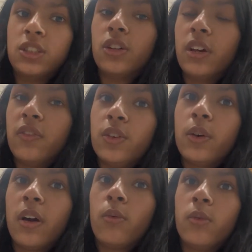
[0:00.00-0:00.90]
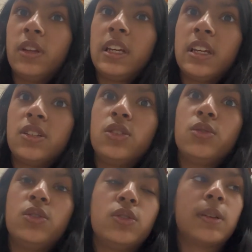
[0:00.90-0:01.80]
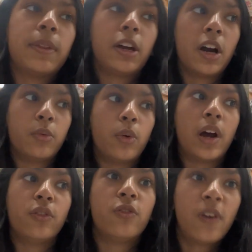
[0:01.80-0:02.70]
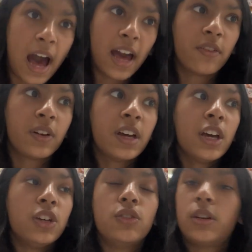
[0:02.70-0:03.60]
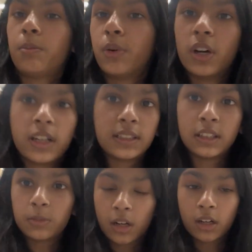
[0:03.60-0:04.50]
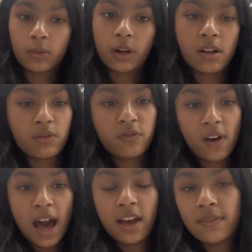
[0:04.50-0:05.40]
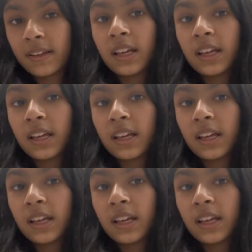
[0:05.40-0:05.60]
So if you need to do something on round 5, you can put a stitch marker on round 5,